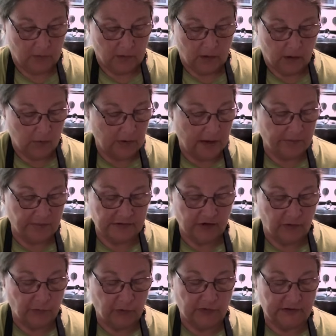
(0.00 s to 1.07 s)
And I'm just
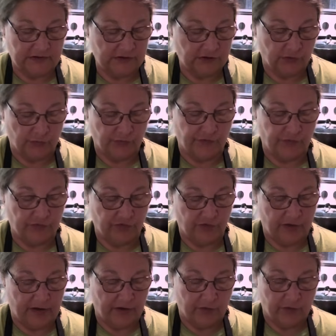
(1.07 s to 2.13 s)
going to put this in the
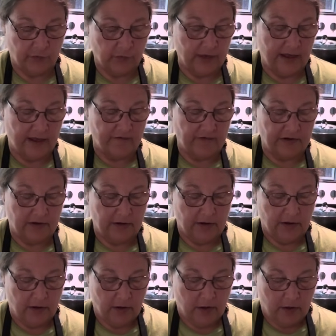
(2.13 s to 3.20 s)
refrigerator, and we'll have it
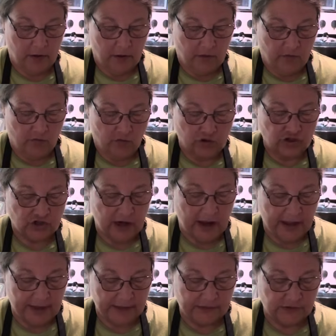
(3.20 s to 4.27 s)
for
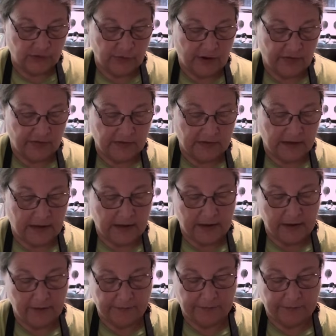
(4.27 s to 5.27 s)
snacks throughout the day.